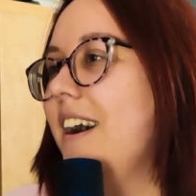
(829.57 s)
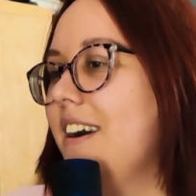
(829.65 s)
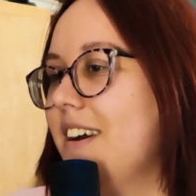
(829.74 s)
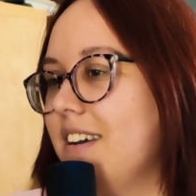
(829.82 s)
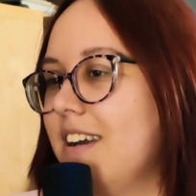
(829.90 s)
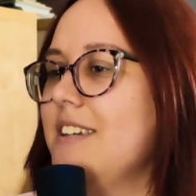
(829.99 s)

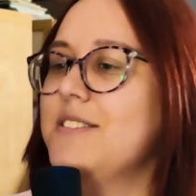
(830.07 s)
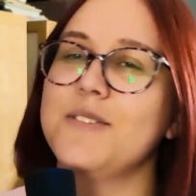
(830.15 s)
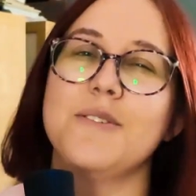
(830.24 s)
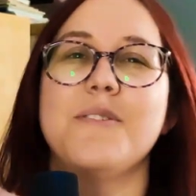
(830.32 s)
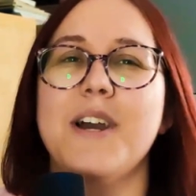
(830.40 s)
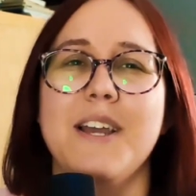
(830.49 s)
I
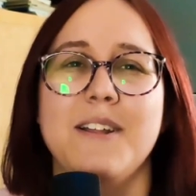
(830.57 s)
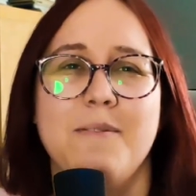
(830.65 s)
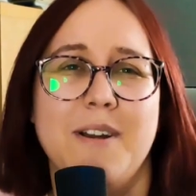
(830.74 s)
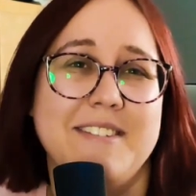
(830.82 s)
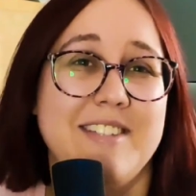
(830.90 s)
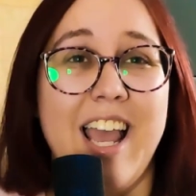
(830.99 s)
don't know,
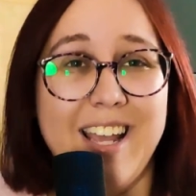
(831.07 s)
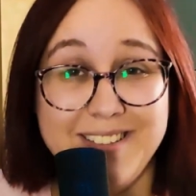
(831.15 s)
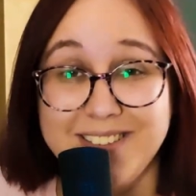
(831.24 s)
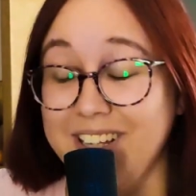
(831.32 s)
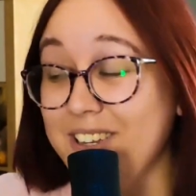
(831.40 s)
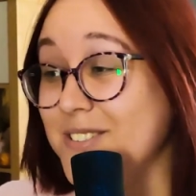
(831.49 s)
am I
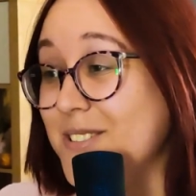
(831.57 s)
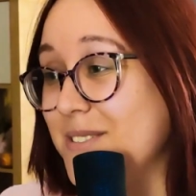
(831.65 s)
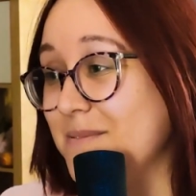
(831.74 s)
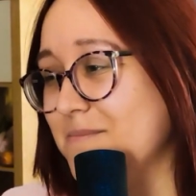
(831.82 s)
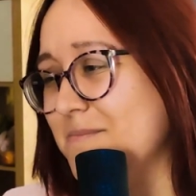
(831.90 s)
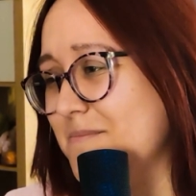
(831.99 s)
dancing
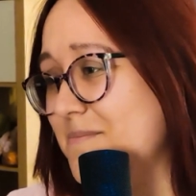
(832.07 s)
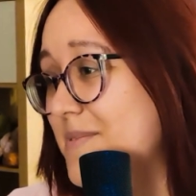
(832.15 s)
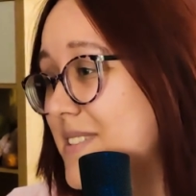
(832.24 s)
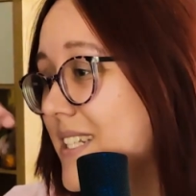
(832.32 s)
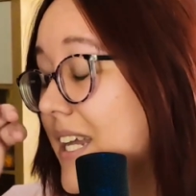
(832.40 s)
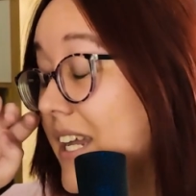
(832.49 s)
or
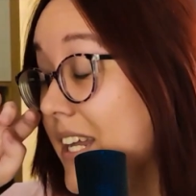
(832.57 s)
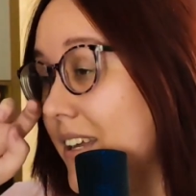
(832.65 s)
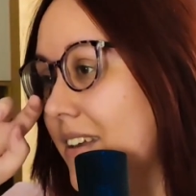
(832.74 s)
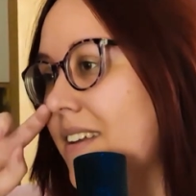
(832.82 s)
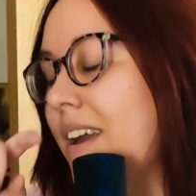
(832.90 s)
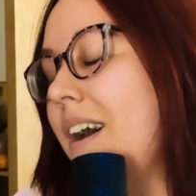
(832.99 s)

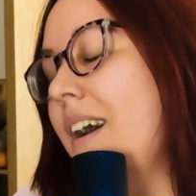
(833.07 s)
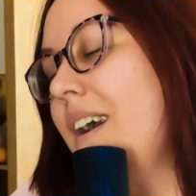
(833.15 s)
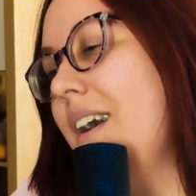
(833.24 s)
singing?